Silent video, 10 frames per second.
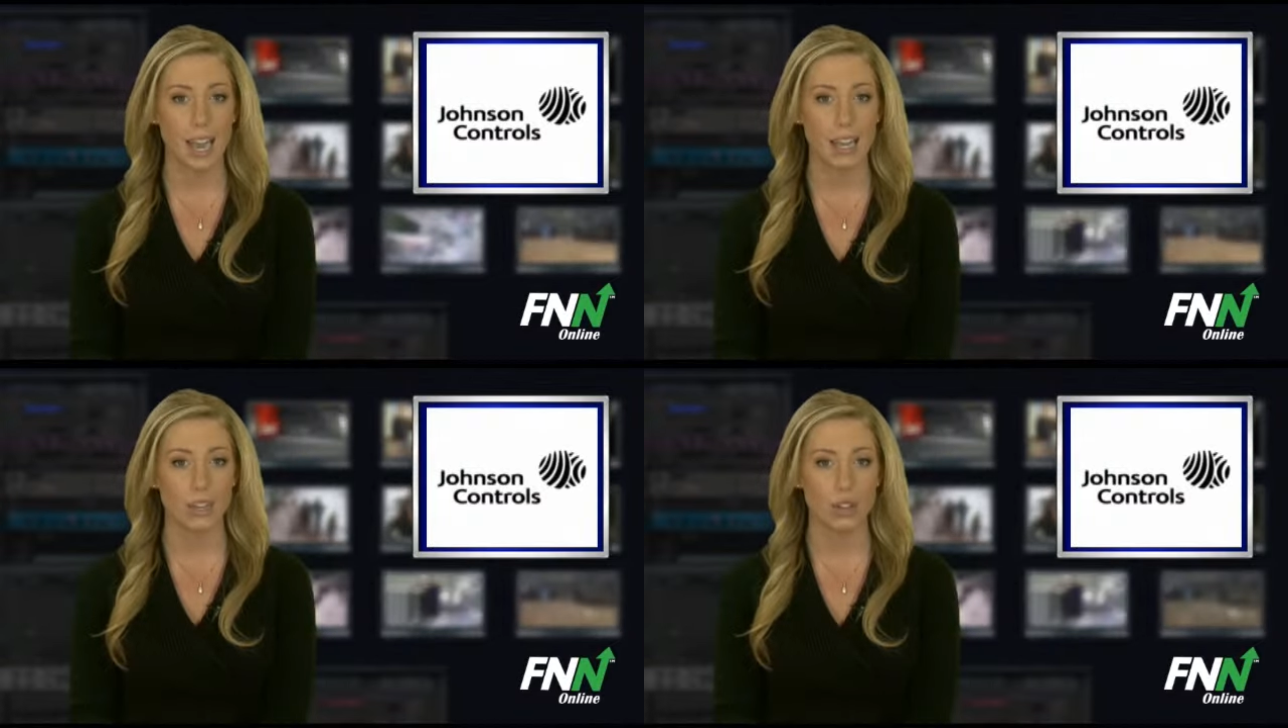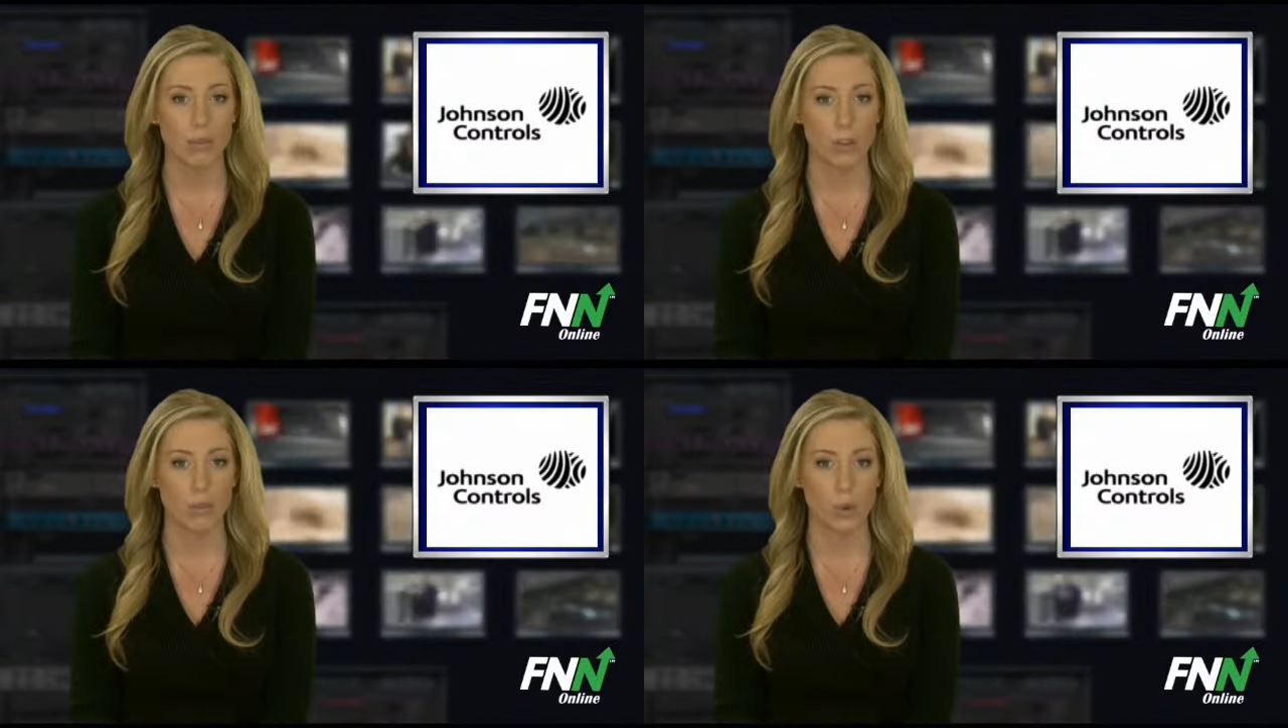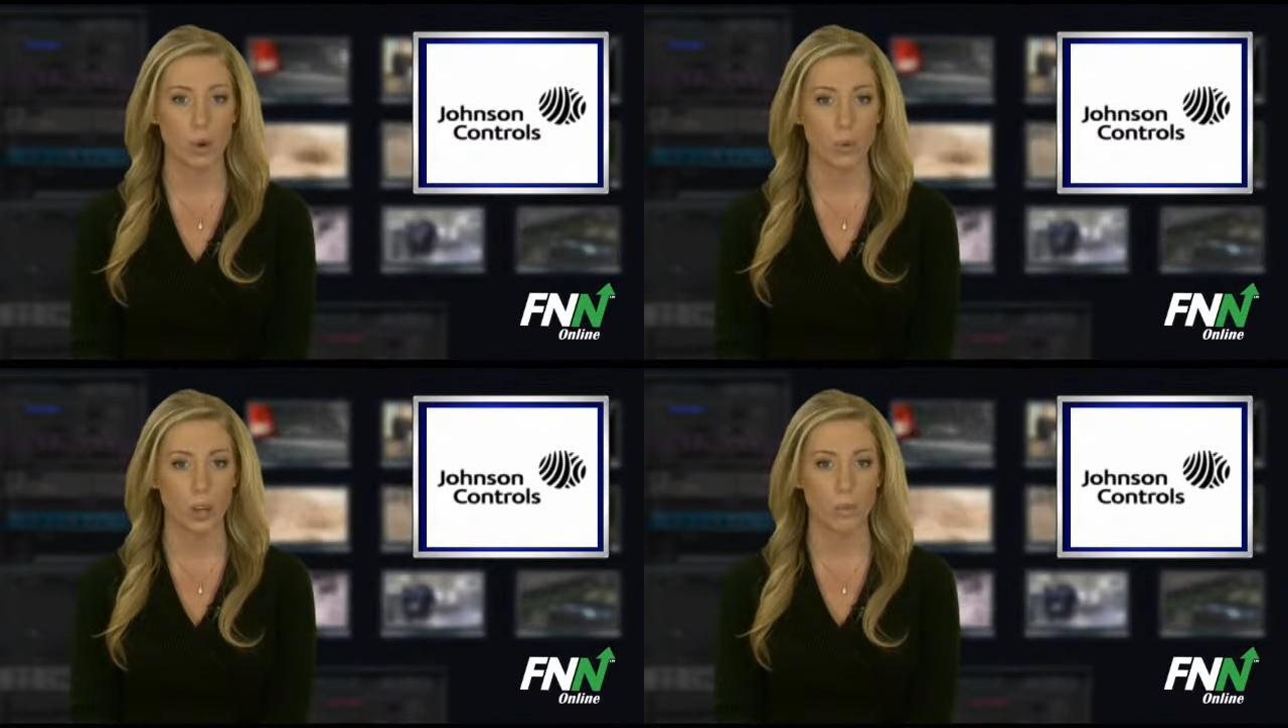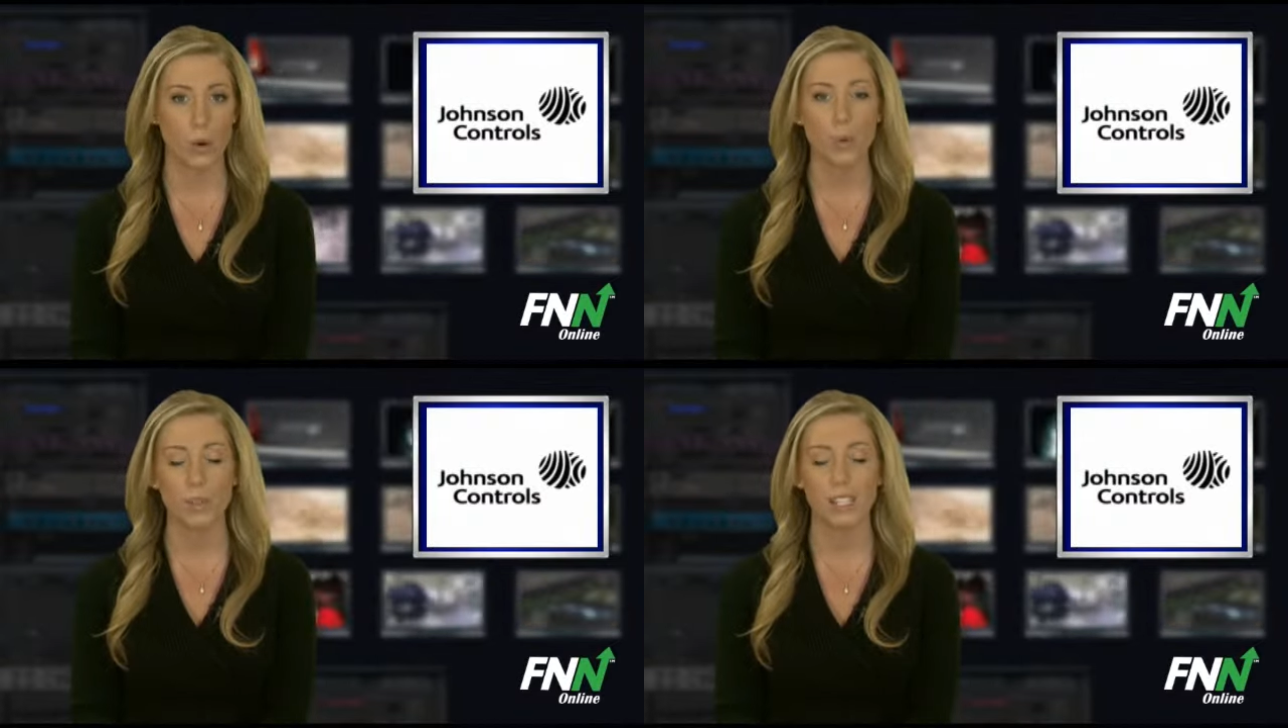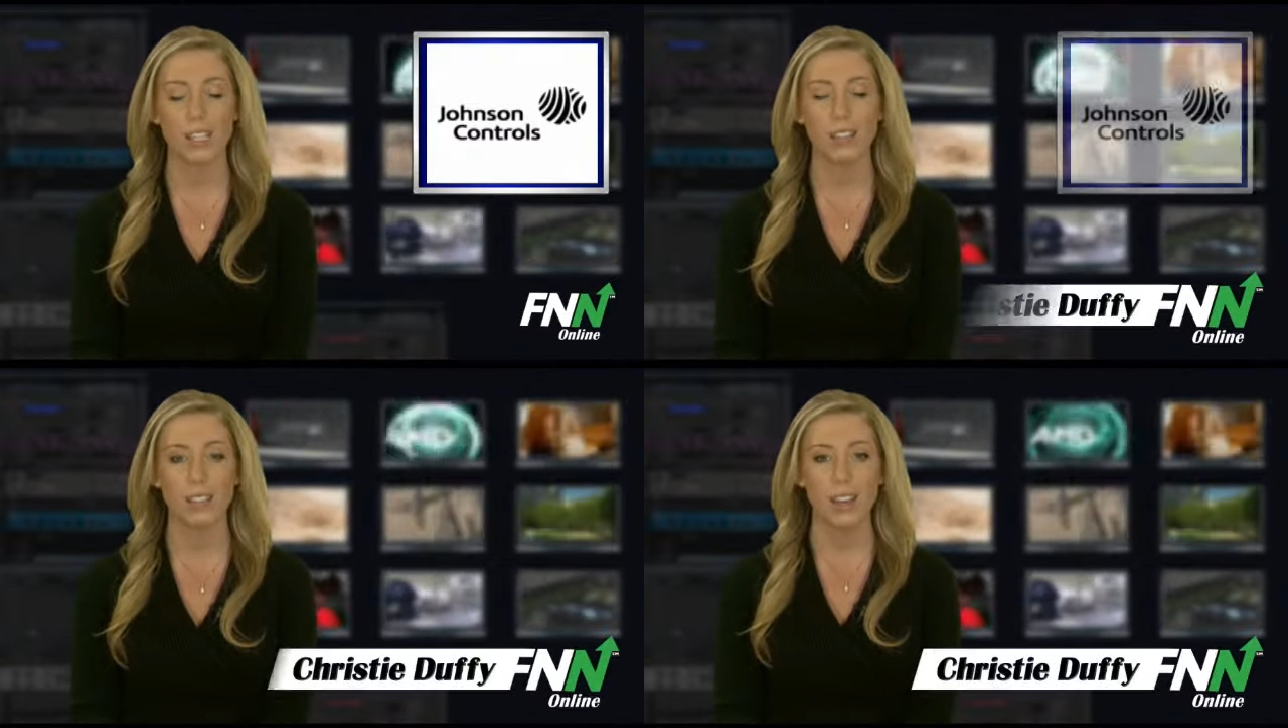and general corporate
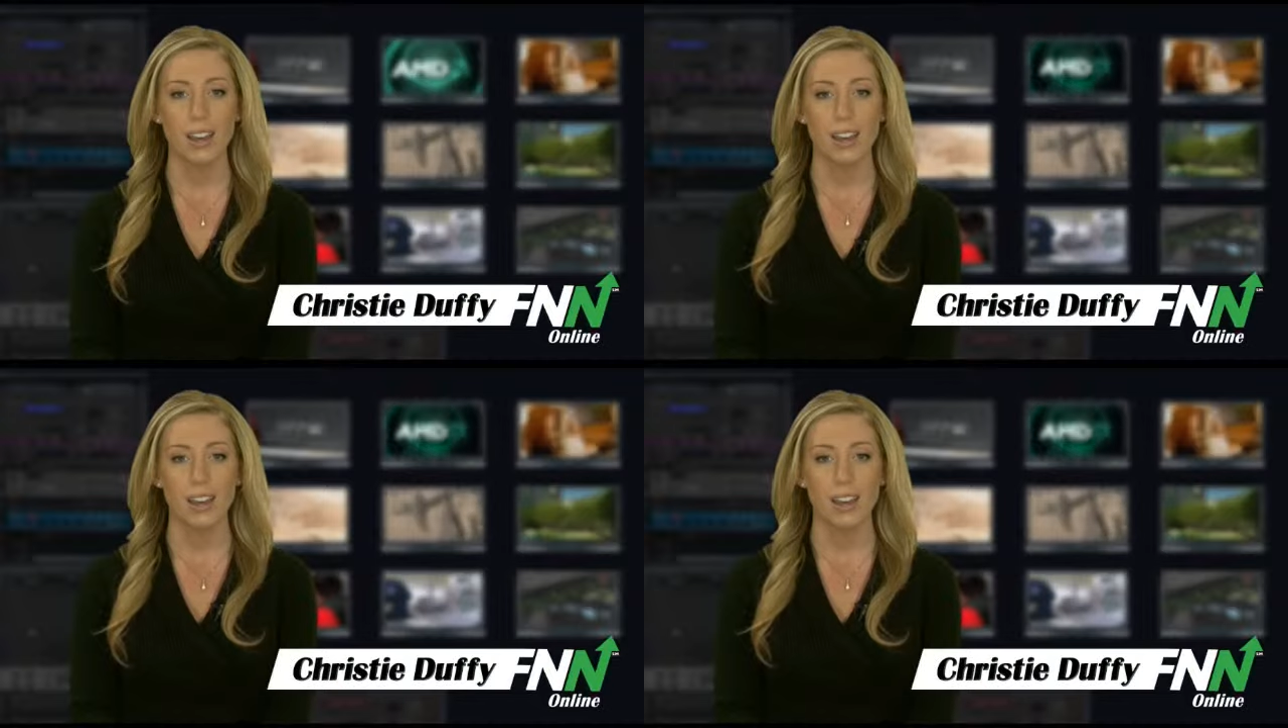purposes.